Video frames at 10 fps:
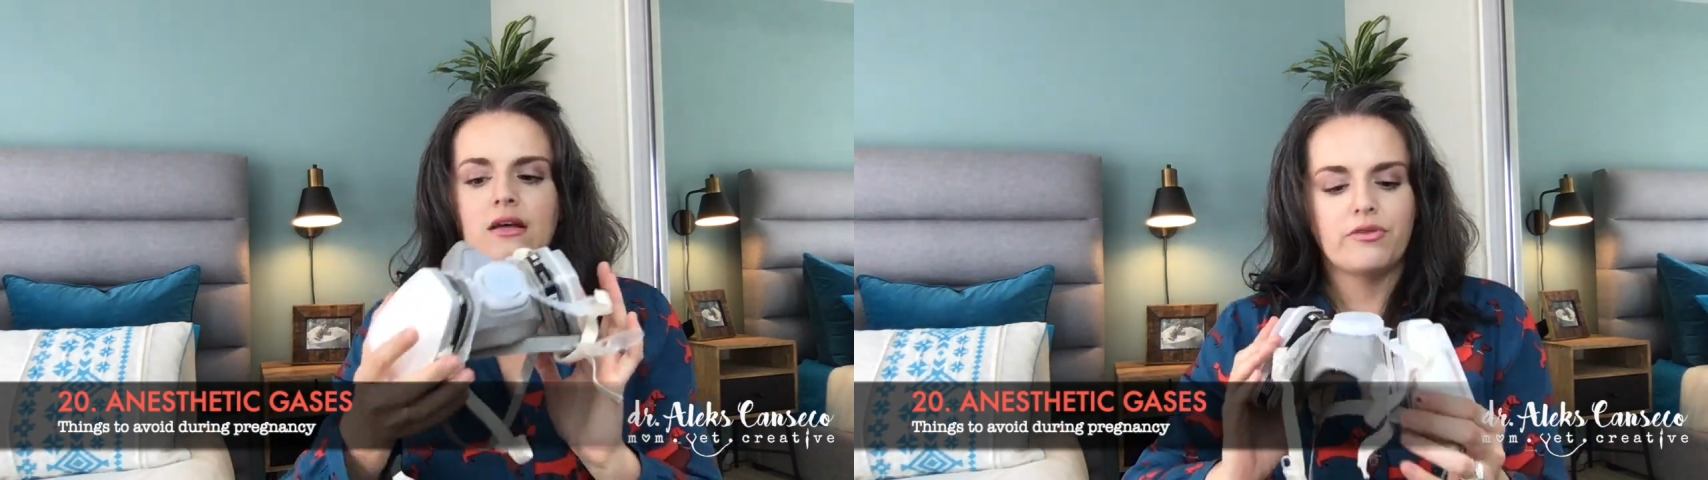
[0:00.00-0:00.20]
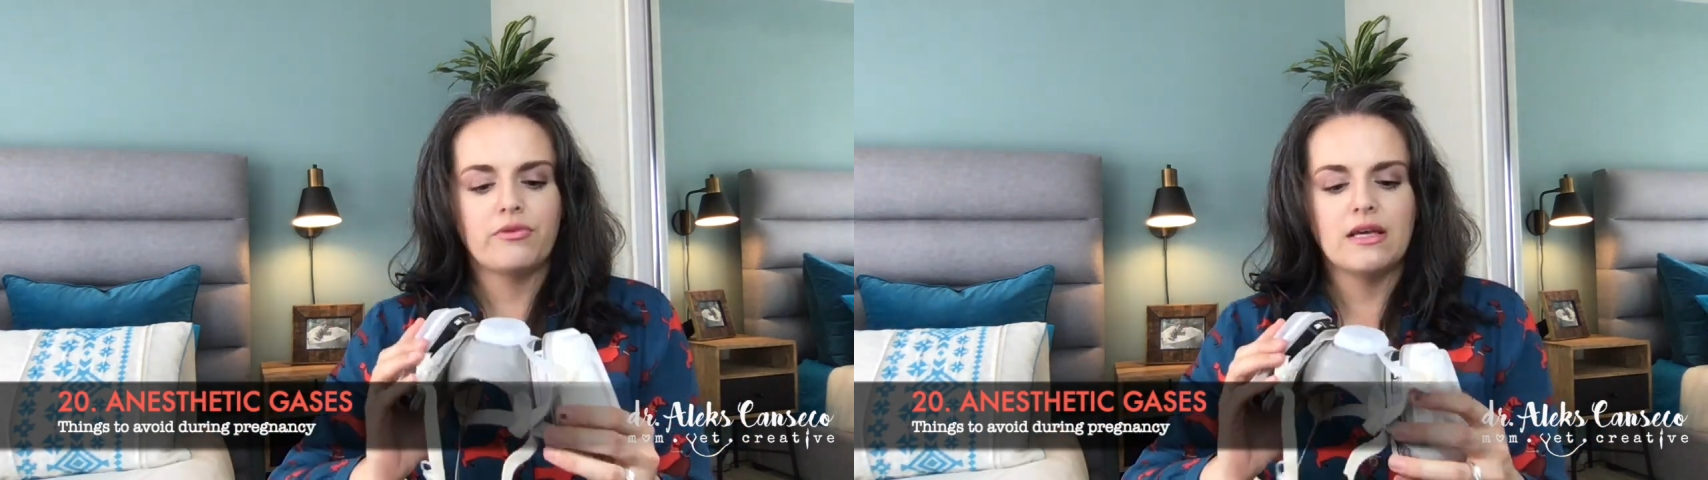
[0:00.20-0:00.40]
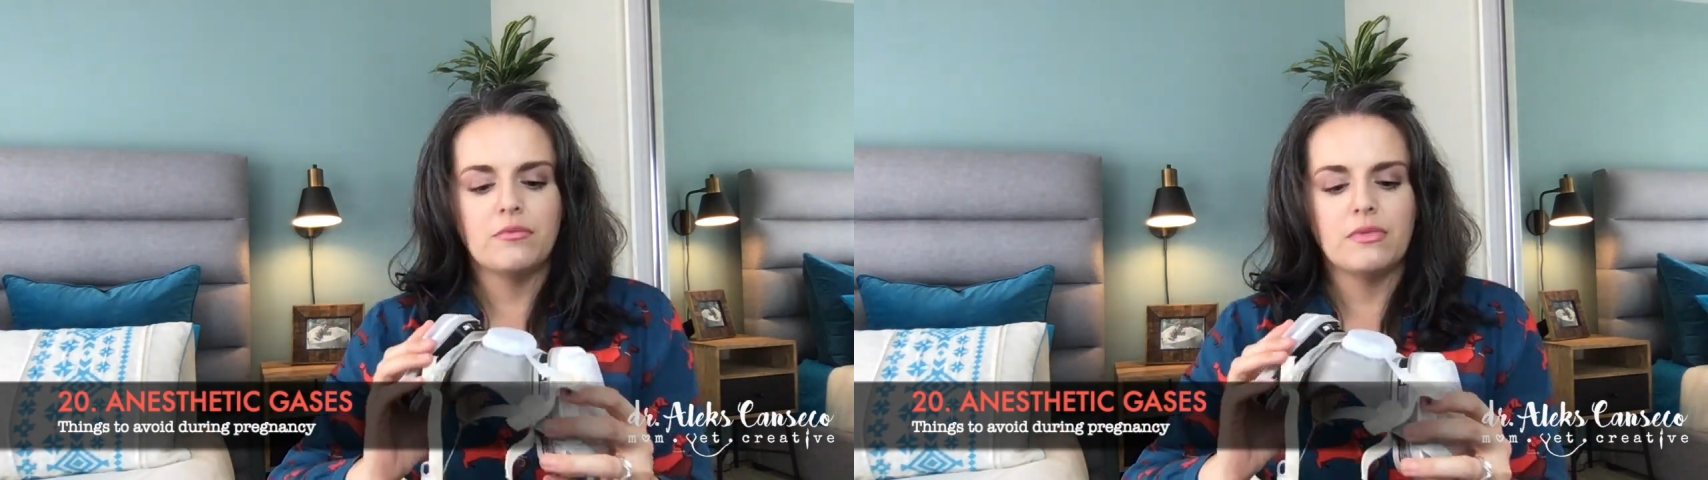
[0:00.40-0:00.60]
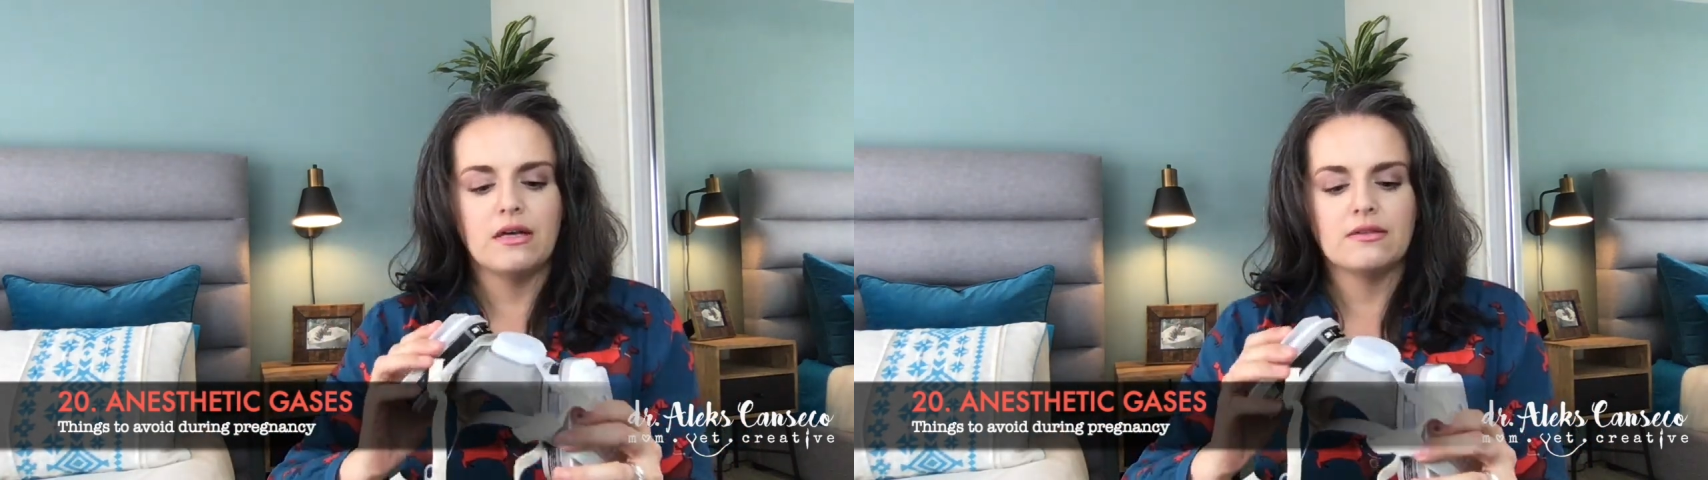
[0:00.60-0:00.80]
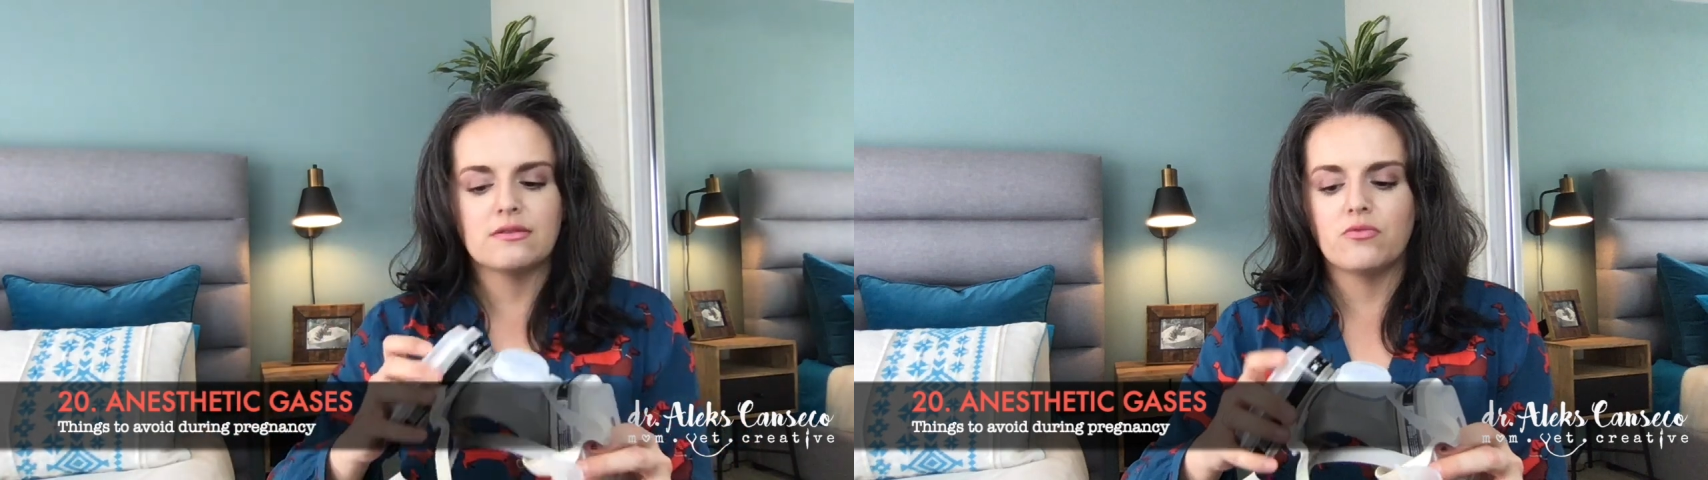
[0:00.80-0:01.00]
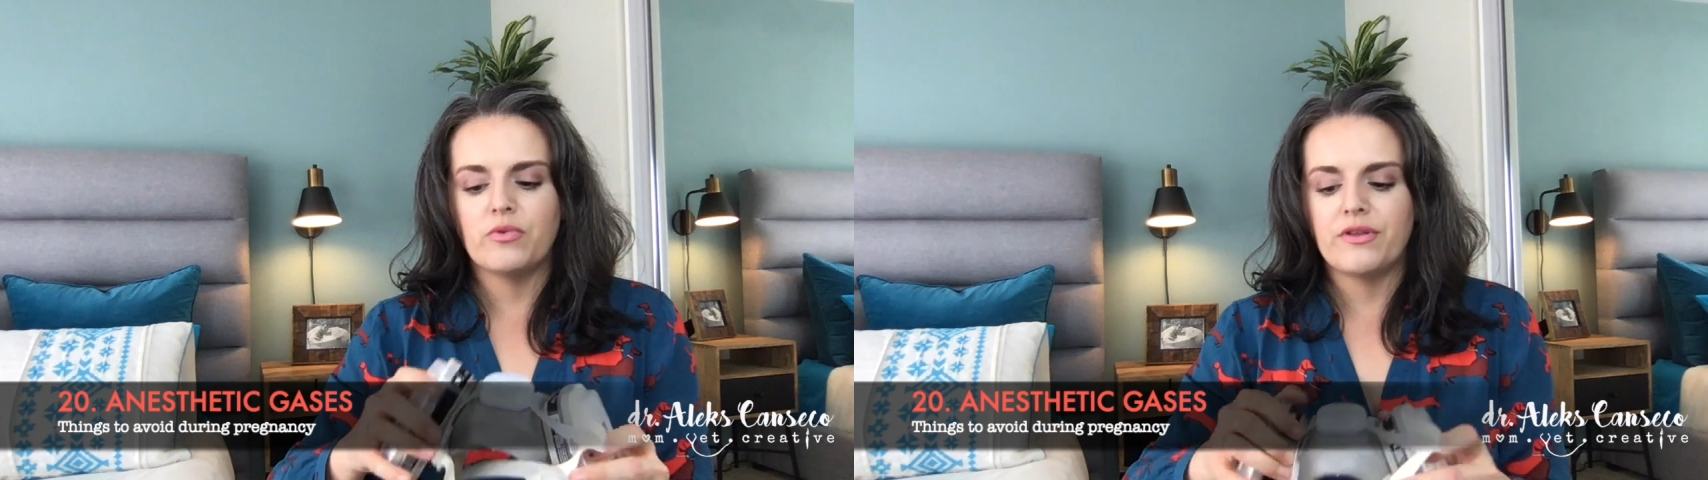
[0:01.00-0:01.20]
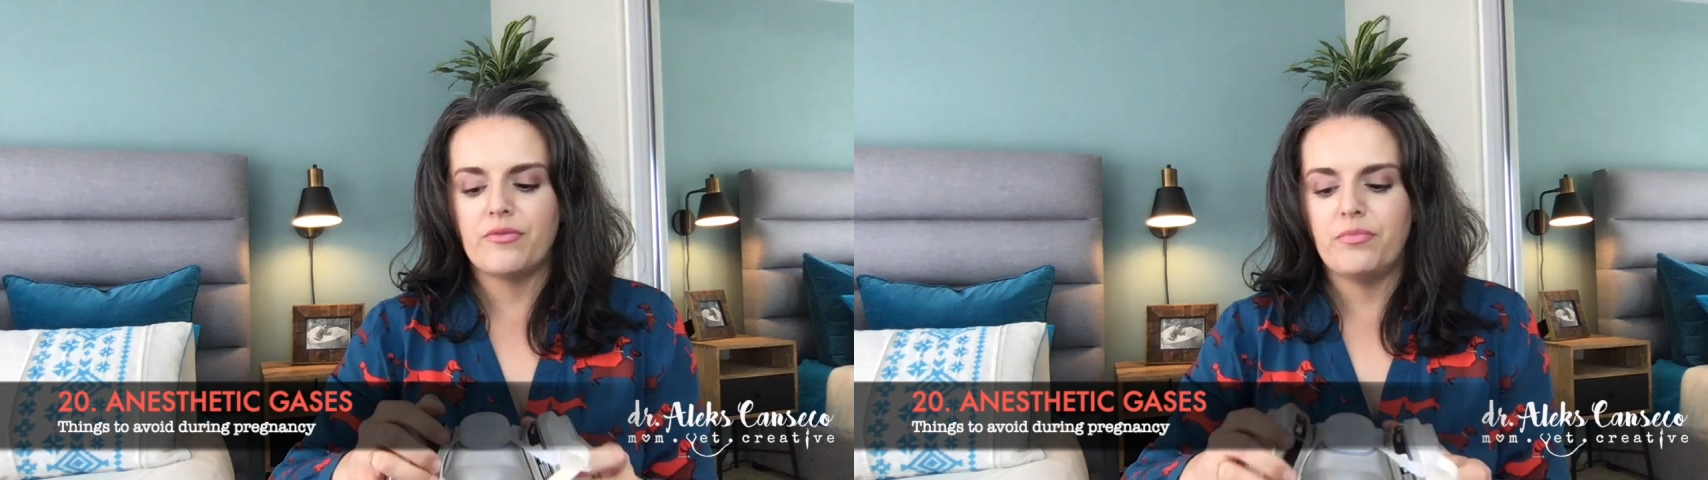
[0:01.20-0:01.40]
3M mask with